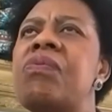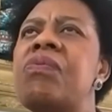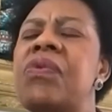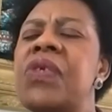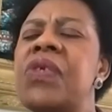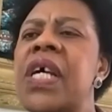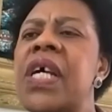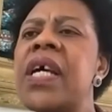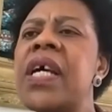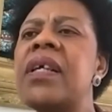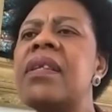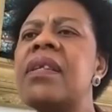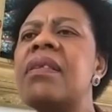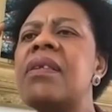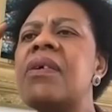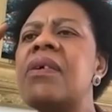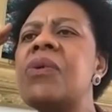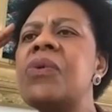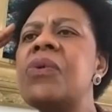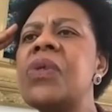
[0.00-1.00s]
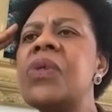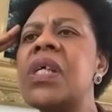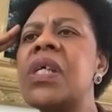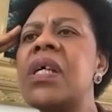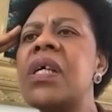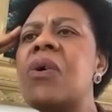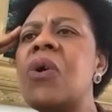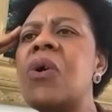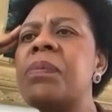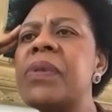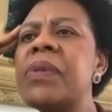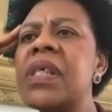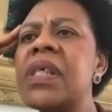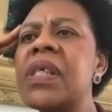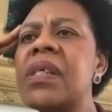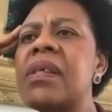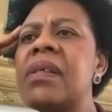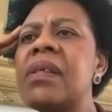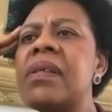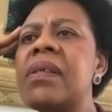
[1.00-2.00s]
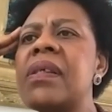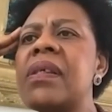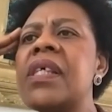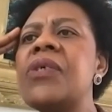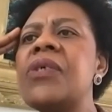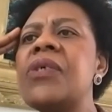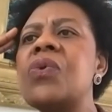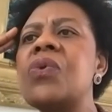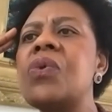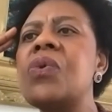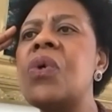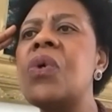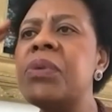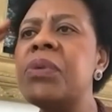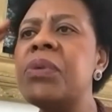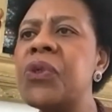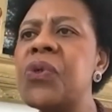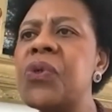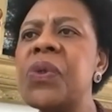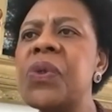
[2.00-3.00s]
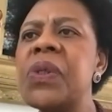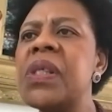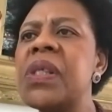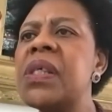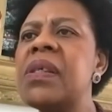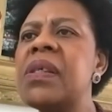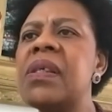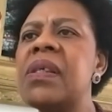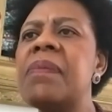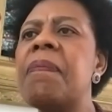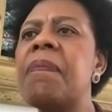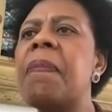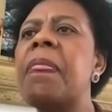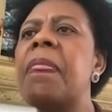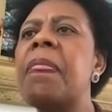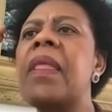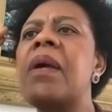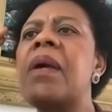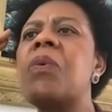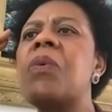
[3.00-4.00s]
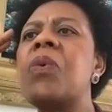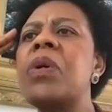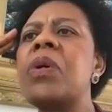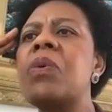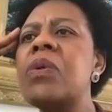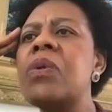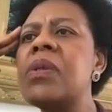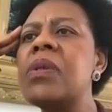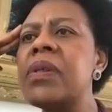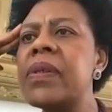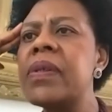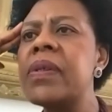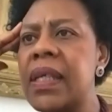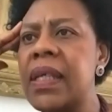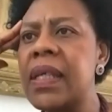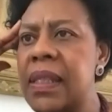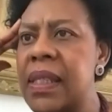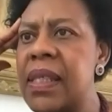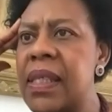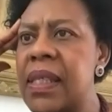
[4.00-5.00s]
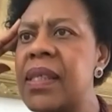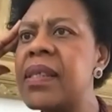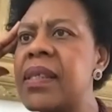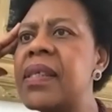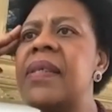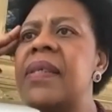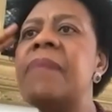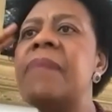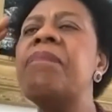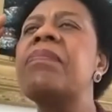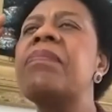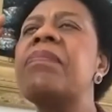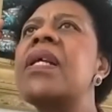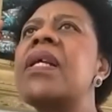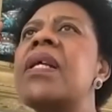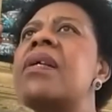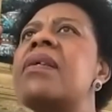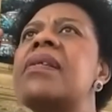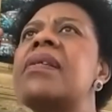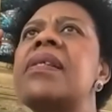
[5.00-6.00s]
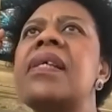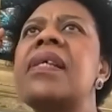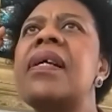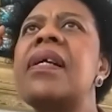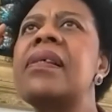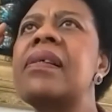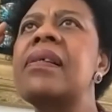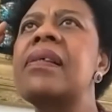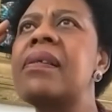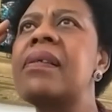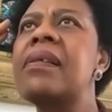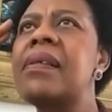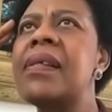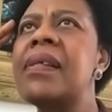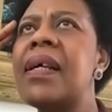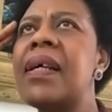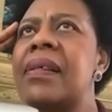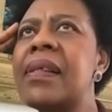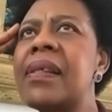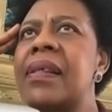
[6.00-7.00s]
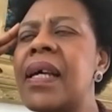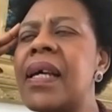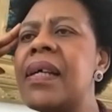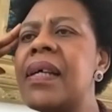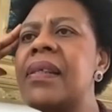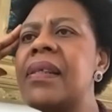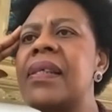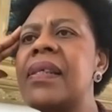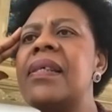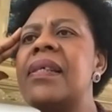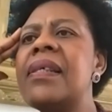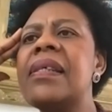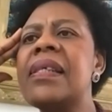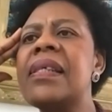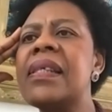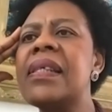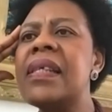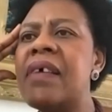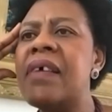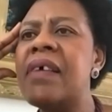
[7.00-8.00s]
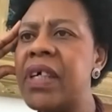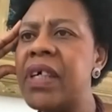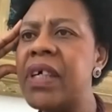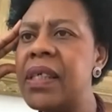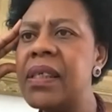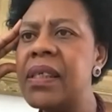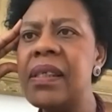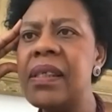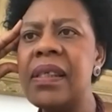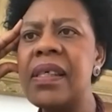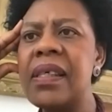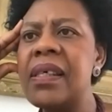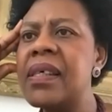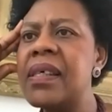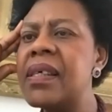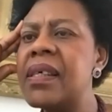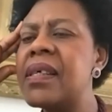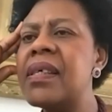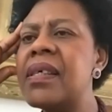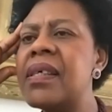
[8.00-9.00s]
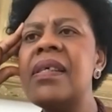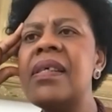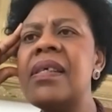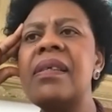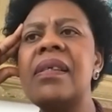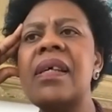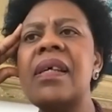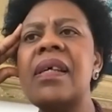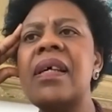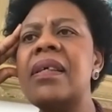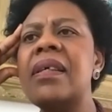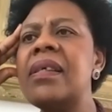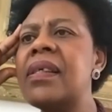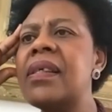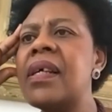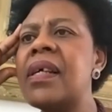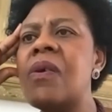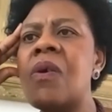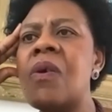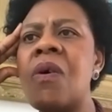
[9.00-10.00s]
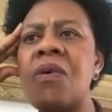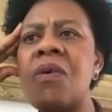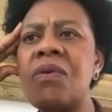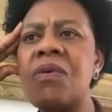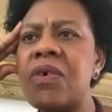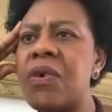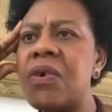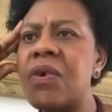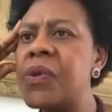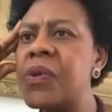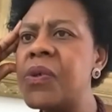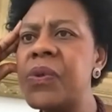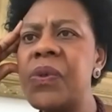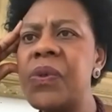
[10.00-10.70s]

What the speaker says: turn those obstacles into opportunities. We will succeed. Success is never easy. It's a long road.